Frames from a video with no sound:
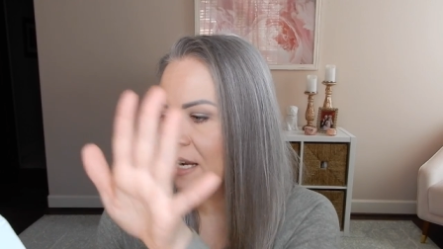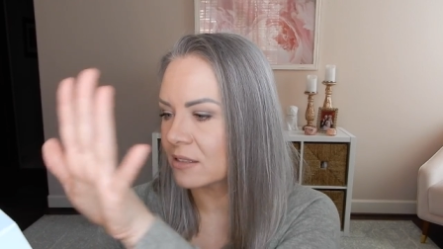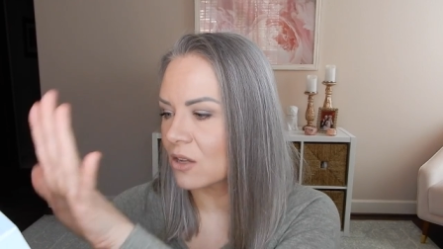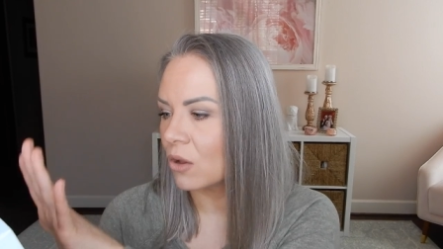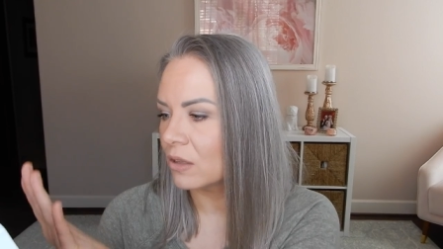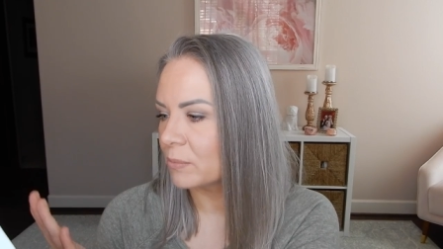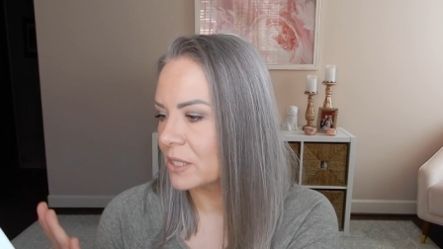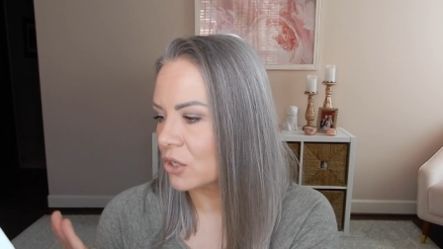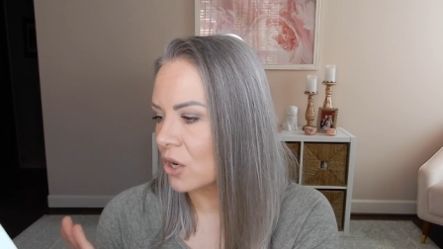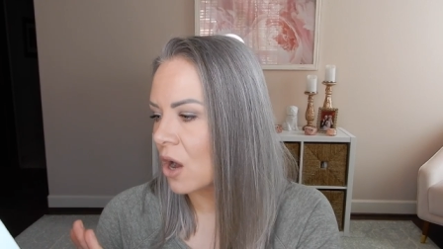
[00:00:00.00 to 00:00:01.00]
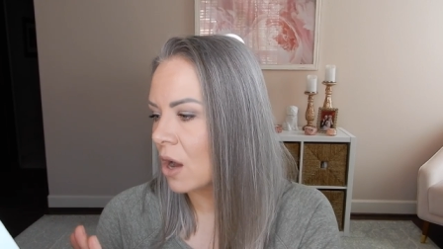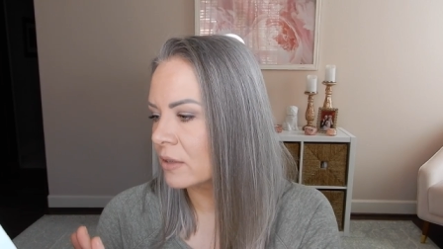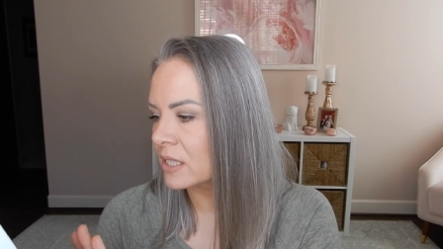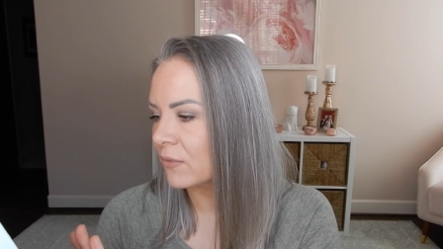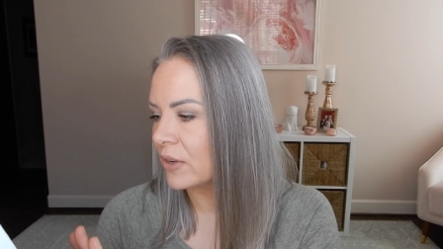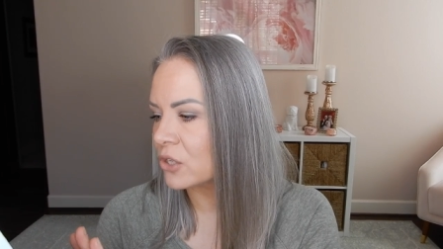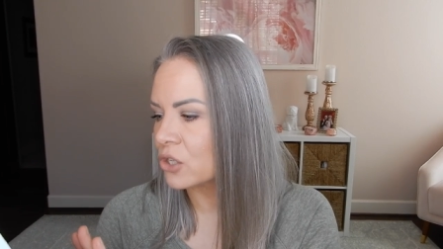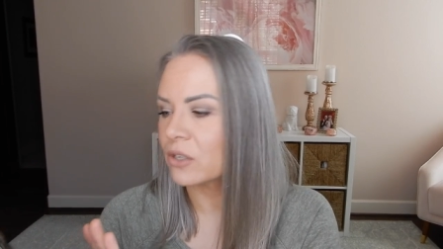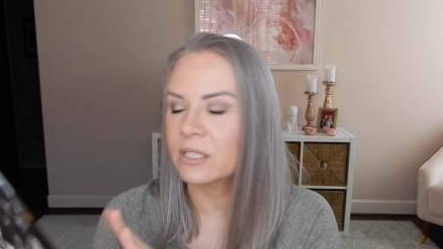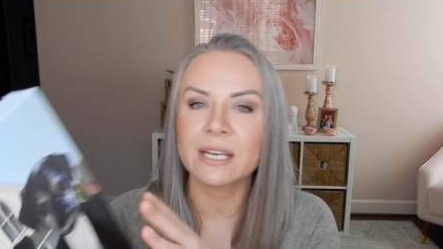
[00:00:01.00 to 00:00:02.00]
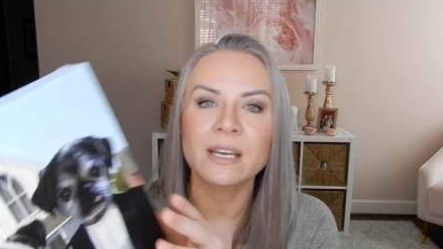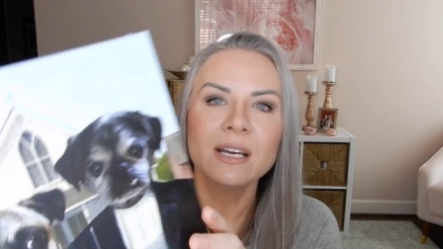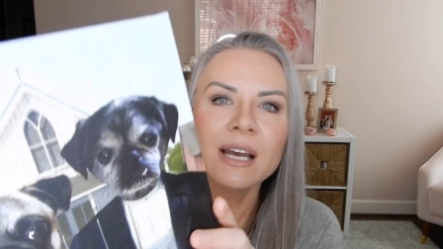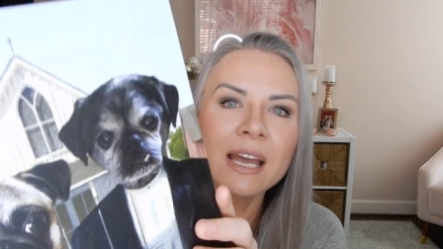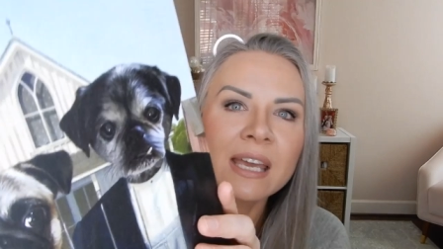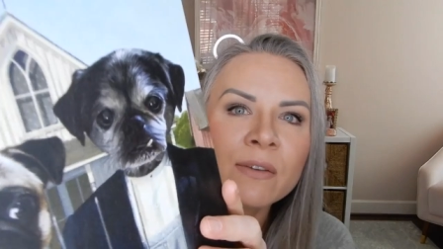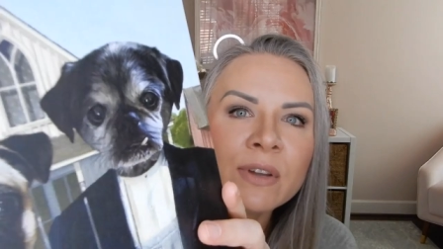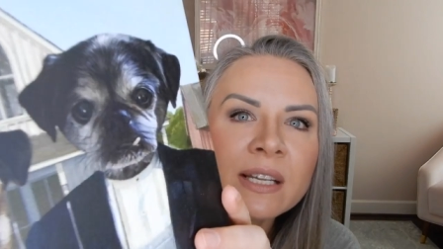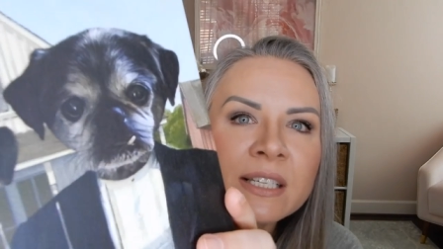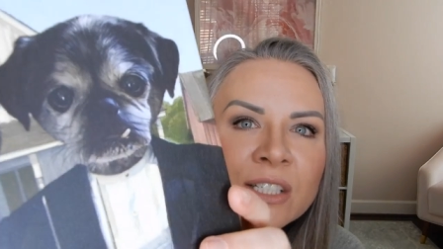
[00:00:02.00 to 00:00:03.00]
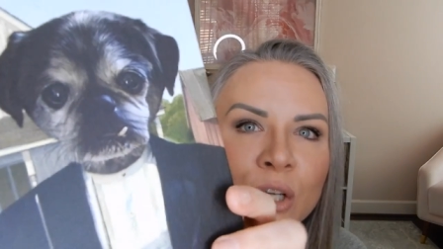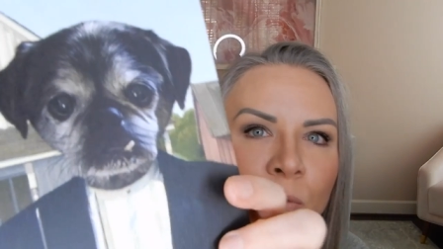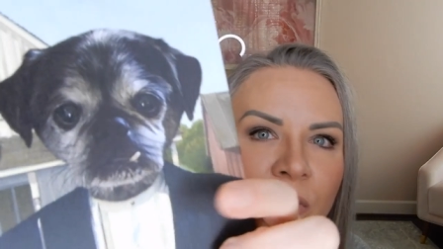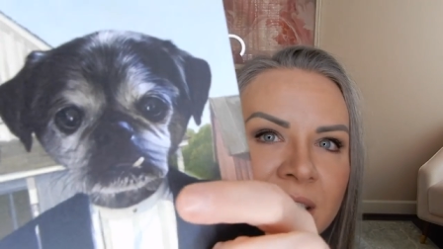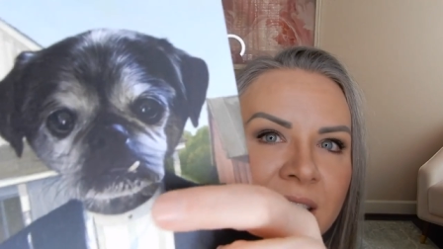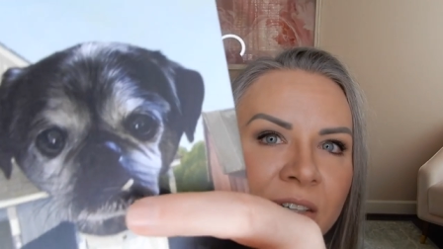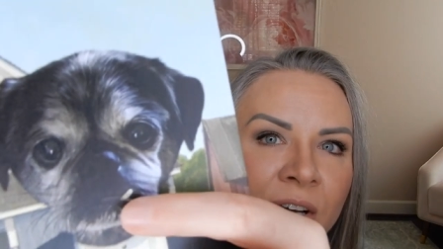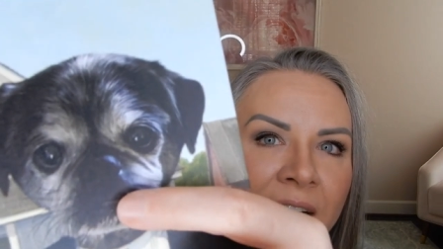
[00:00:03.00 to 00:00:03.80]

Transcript: It has all of Mr. Kong's features. Like even his Toofus, you